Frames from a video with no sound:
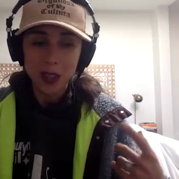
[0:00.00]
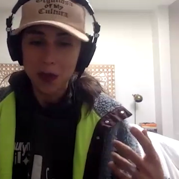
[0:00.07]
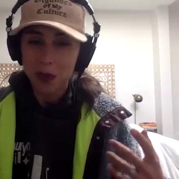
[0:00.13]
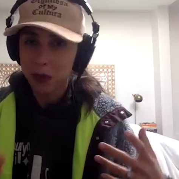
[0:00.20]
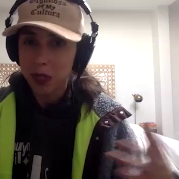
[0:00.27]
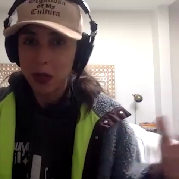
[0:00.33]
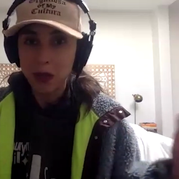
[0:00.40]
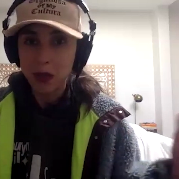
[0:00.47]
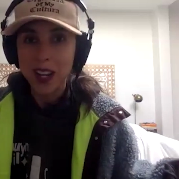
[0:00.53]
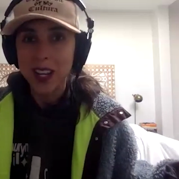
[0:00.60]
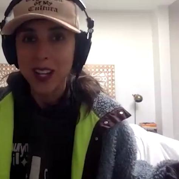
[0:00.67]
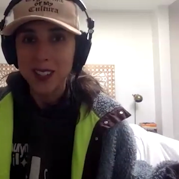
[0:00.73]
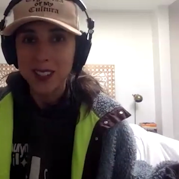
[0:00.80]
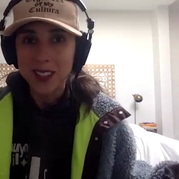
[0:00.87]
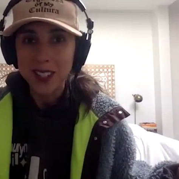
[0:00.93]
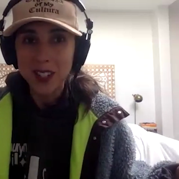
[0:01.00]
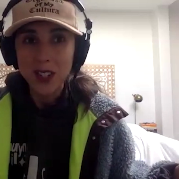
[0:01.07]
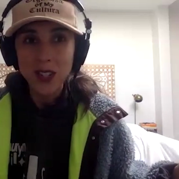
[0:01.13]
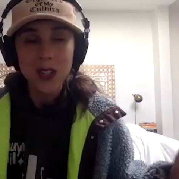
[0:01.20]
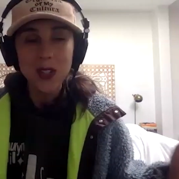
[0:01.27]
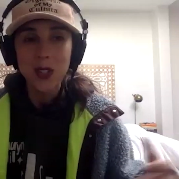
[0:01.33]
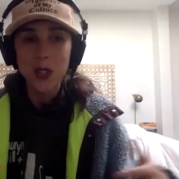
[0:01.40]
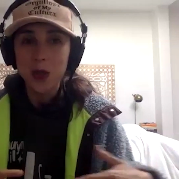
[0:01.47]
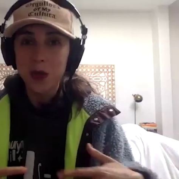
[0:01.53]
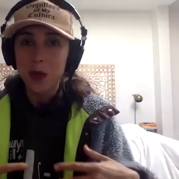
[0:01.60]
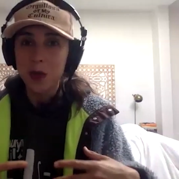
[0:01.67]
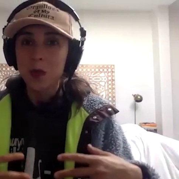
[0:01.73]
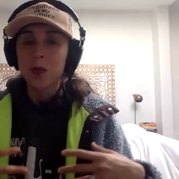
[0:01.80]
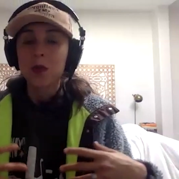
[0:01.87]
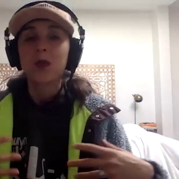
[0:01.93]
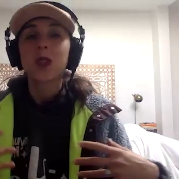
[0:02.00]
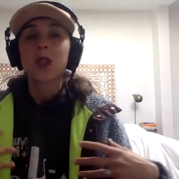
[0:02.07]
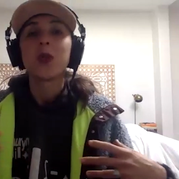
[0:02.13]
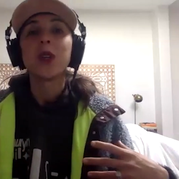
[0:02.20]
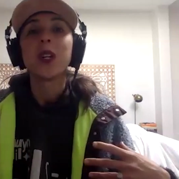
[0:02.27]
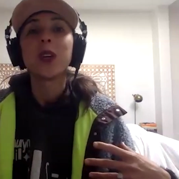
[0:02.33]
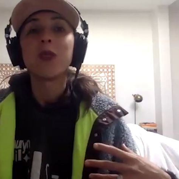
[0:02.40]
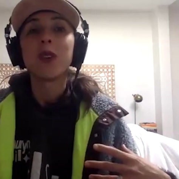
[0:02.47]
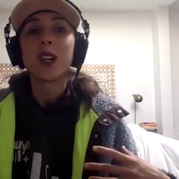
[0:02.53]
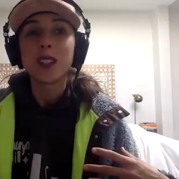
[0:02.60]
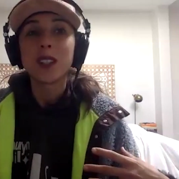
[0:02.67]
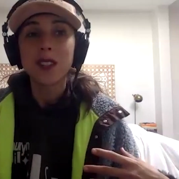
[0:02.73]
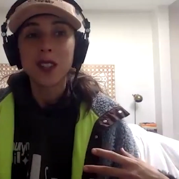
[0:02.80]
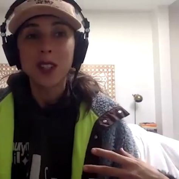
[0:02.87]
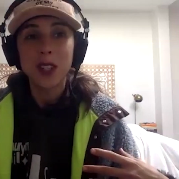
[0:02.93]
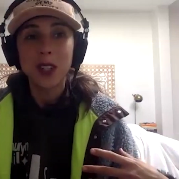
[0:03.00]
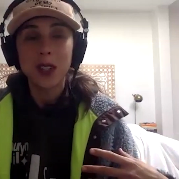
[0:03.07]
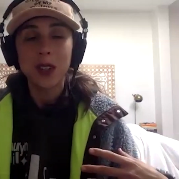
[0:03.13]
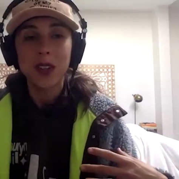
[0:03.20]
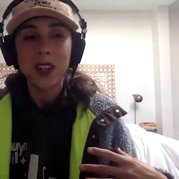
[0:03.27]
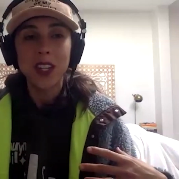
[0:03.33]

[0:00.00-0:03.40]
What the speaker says: free rein to just do what it wants to do